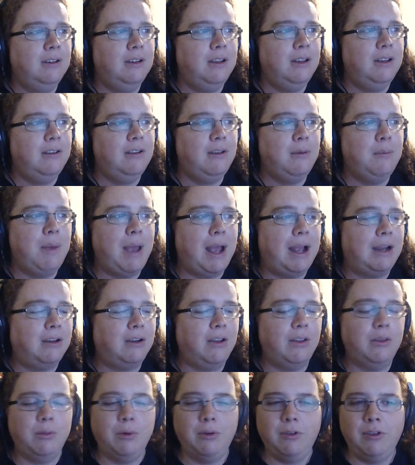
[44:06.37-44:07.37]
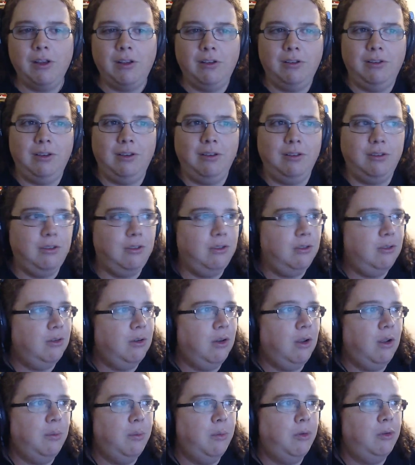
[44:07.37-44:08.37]
impact on the result is
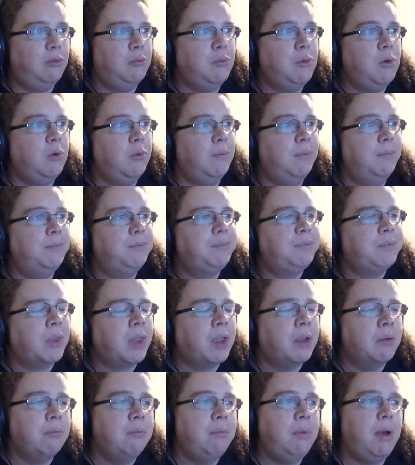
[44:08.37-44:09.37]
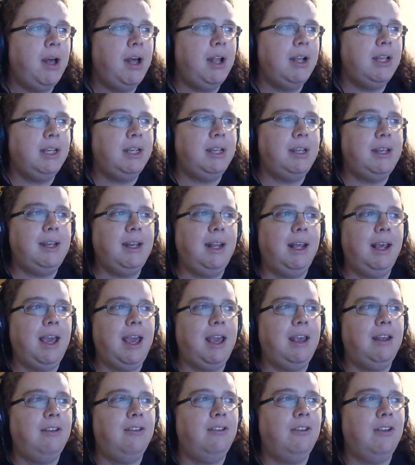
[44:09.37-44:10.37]
almost moot. But in any
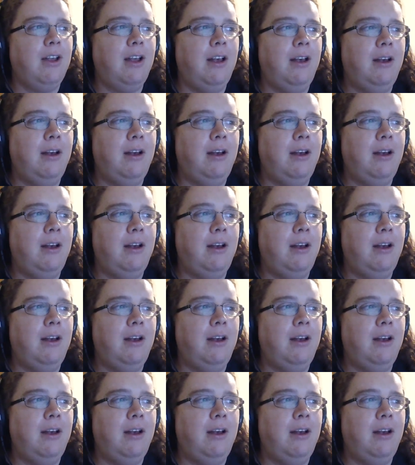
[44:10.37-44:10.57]
case,